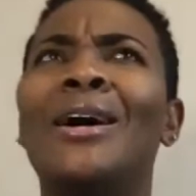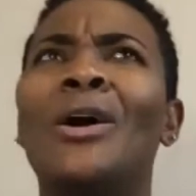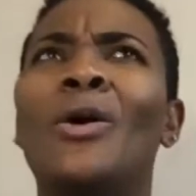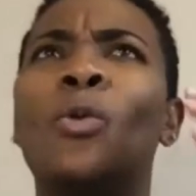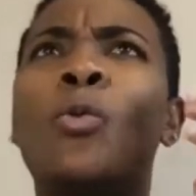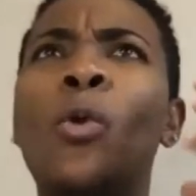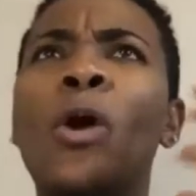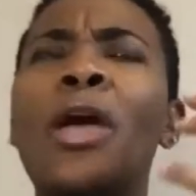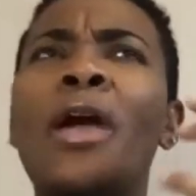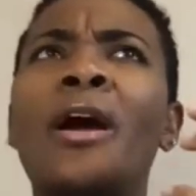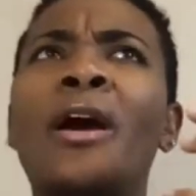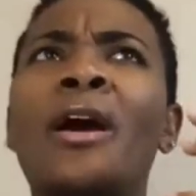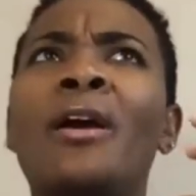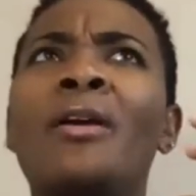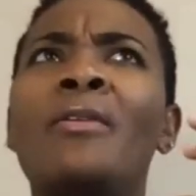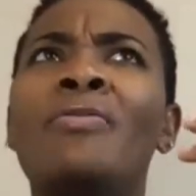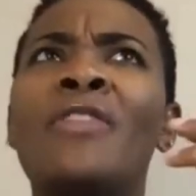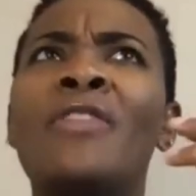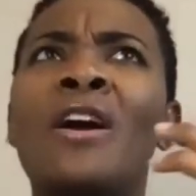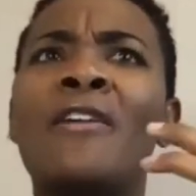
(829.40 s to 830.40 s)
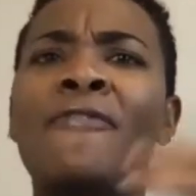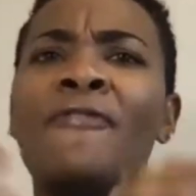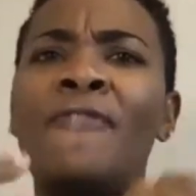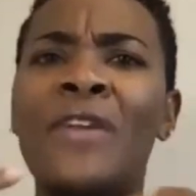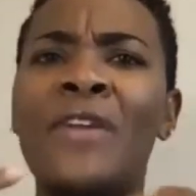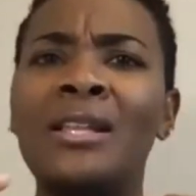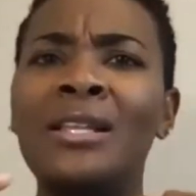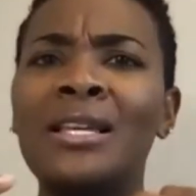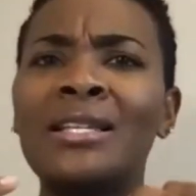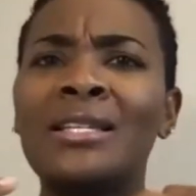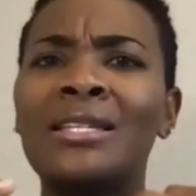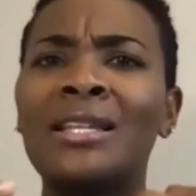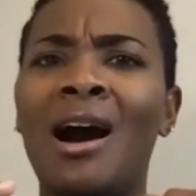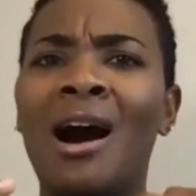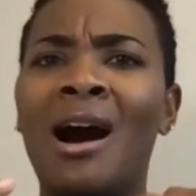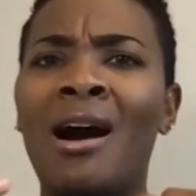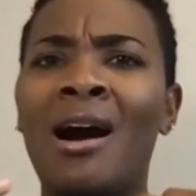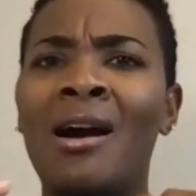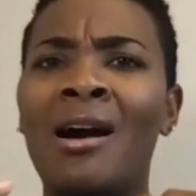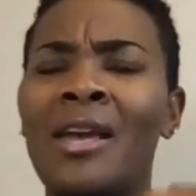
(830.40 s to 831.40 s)
where their feelings
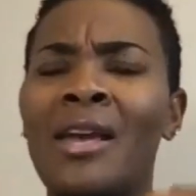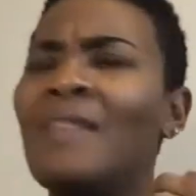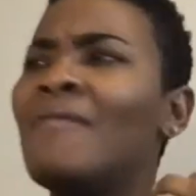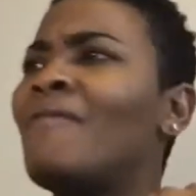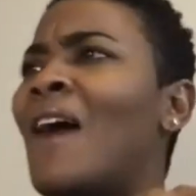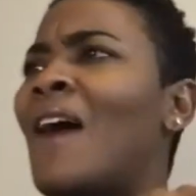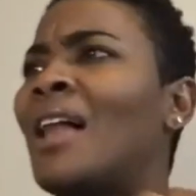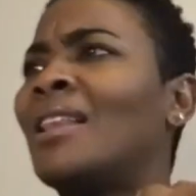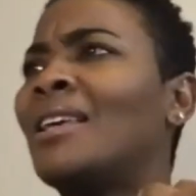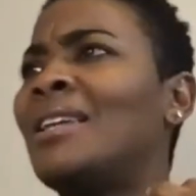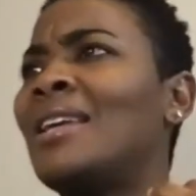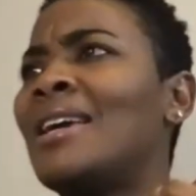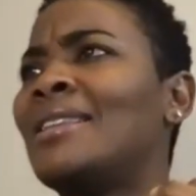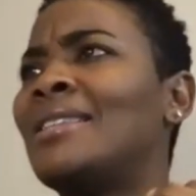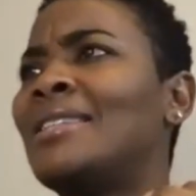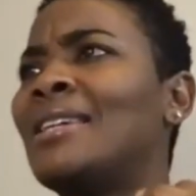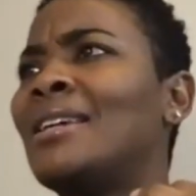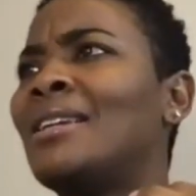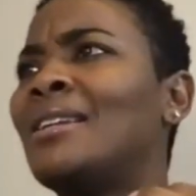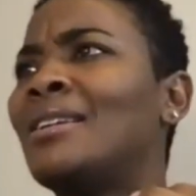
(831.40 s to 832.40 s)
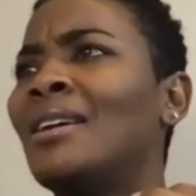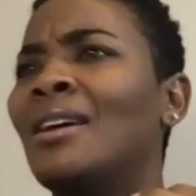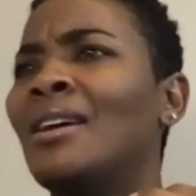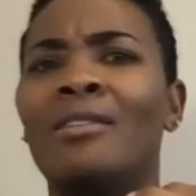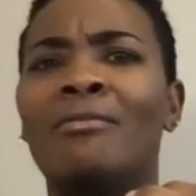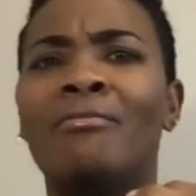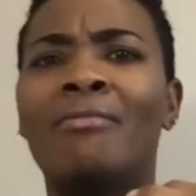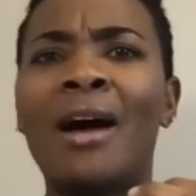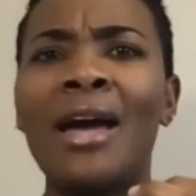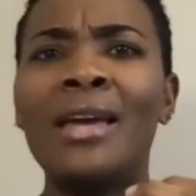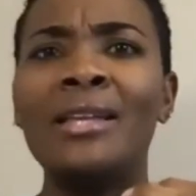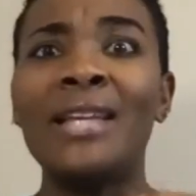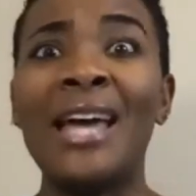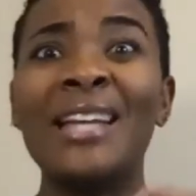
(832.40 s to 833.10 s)
are invalidated, right?